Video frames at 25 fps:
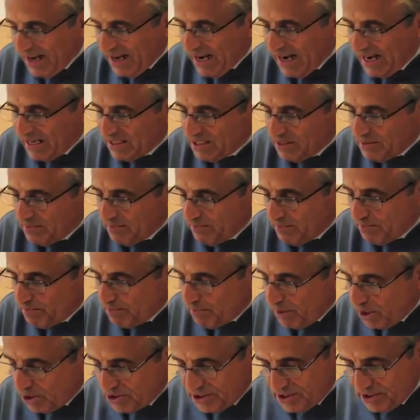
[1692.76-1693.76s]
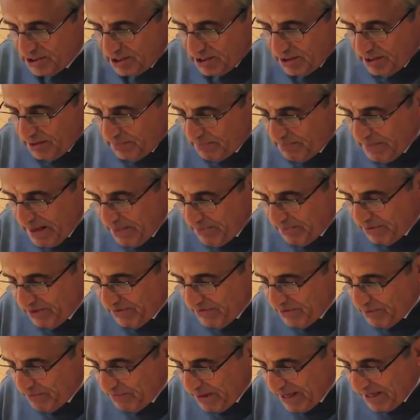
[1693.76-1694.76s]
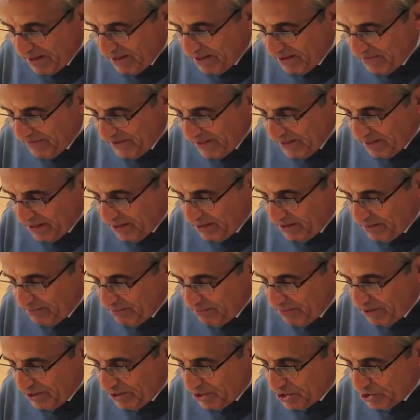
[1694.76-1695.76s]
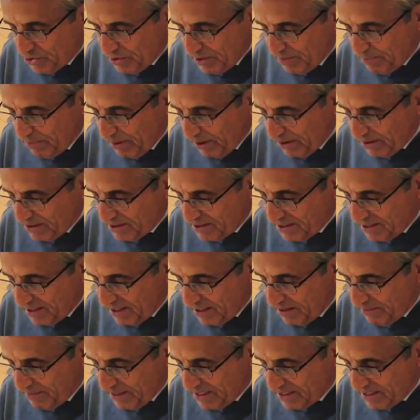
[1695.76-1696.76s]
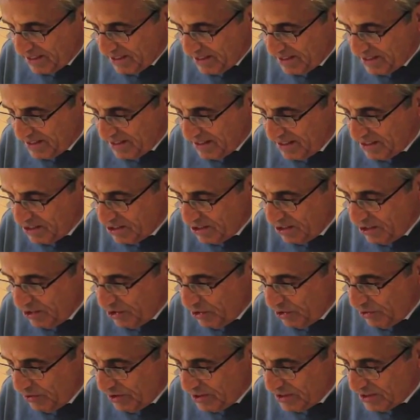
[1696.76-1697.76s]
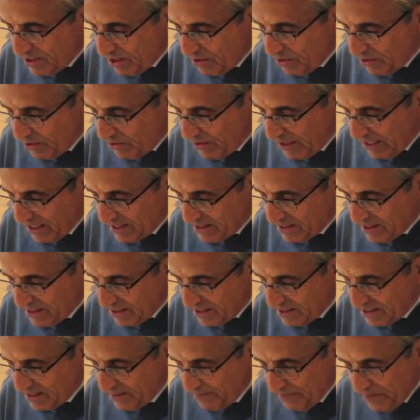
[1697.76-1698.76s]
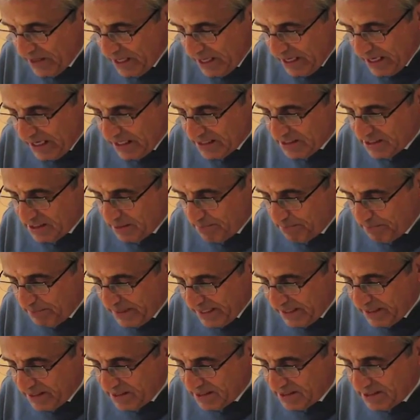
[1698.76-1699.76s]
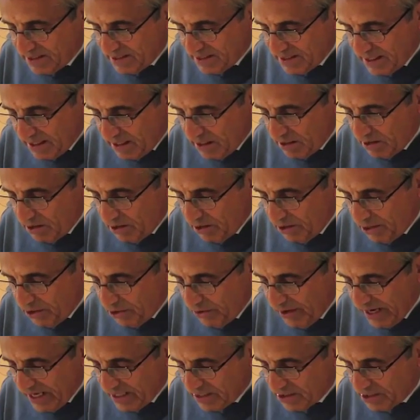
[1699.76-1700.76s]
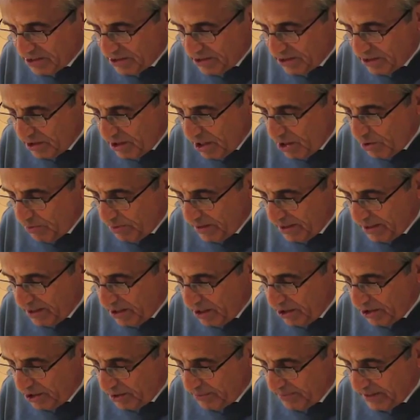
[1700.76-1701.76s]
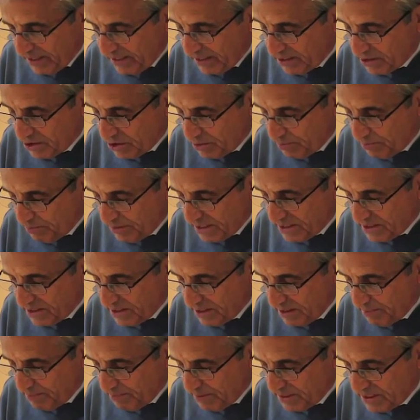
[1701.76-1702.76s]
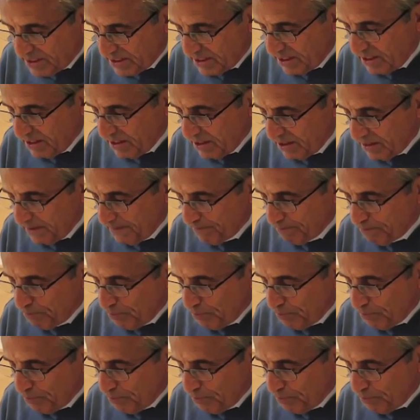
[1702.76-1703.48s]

Adam Posner, member of the Bank of England Monetary Policy Committee, sees the Eurozone crisis as the biggest single threat to the global economy and to Britain in particular.